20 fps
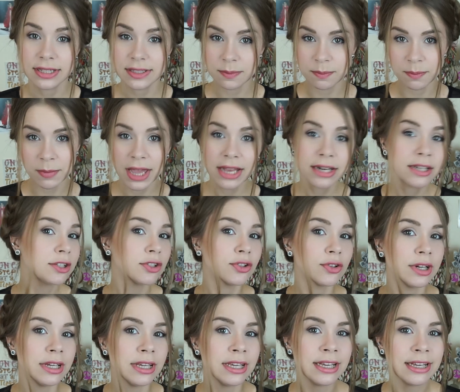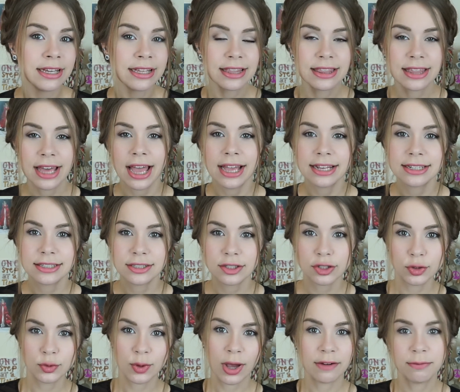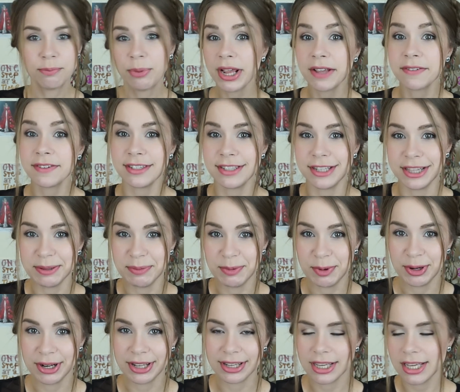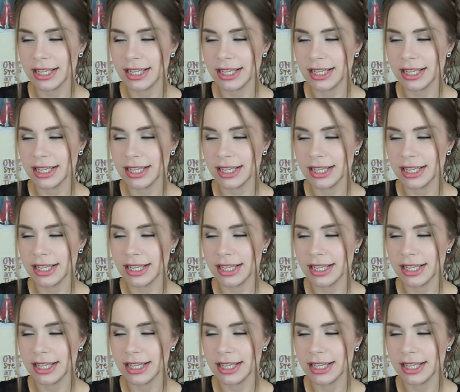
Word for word: It's mandatory that you have breakfast in the morning.